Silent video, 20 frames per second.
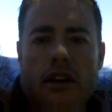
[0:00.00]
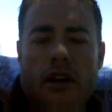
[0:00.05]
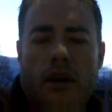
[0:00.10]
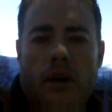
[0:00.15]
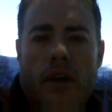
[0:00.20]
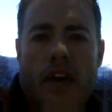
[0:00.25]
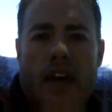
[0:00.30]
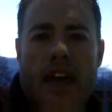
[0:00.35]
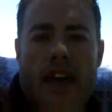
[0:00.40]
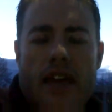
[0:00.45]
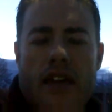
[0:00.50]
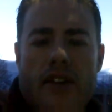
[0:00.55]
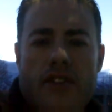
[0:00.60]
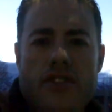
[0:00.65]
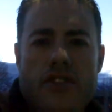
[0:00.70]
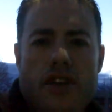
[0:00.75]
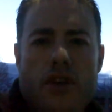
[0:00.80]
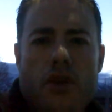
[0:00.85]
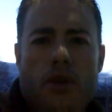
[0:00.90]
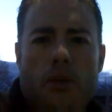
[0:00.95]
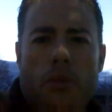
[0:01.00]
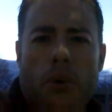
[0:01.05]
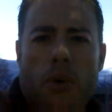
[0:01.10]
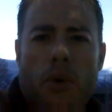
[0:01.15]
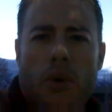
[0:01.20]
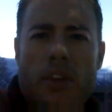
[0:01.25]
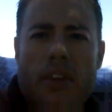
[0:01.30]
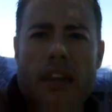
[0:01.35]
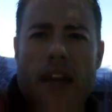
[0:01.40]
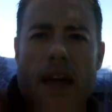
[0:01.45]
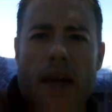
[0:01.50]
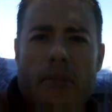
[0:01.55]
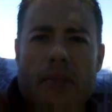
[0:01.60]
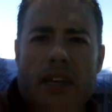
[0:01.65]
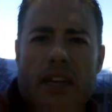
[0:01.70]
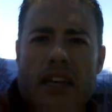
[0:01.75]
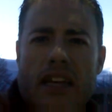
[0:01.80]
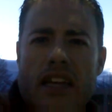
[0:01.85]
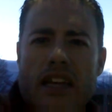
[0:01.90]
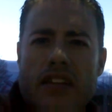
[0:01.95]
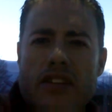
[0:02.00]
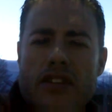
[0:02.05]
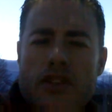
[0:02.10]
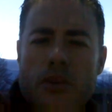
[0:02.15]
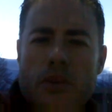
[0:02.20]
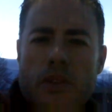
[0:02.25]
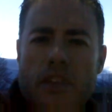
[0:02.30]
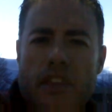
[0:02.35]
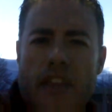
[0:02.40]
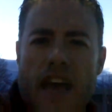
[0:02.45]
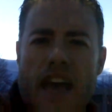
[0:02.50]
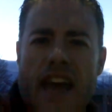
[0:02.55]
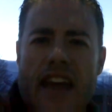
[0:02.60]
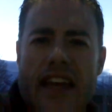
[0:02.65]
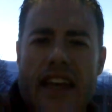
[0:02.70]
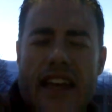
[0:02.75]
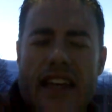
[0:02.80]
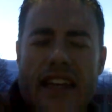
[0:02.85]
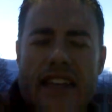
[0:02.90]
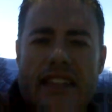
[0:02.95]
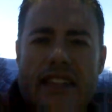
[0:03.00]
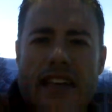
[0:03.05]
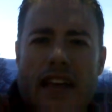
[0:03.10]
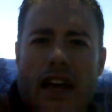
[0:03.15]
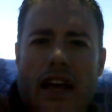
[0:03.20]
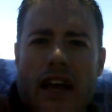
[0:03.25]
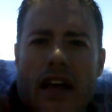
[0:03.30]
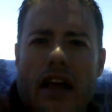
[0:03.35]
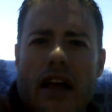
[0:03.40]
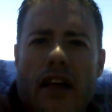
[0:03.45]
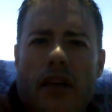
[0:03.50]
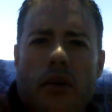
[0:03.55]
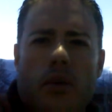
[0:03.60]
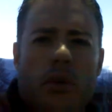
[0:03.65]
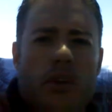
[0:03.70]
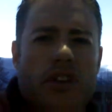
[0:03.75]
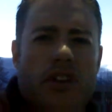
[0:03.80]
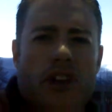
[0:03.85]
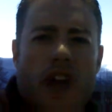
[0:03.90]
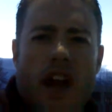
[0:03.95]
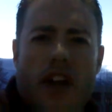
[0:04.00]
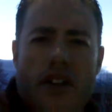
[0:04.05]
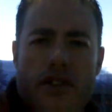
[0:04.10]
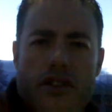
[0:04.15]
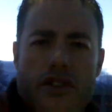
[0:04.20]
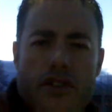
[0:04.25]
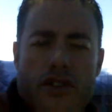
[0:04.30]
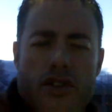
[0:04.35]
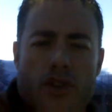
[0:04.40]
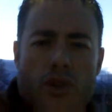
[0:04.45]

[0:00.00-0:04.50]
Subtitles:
Okay, so the point that I'm getting to with that is when doctors are